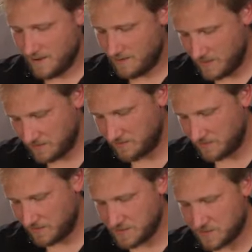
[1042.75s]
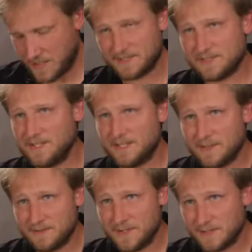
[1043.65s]
We have some footage we'd like to sneak into
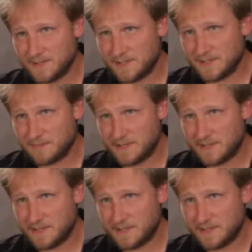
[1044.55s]
the video system.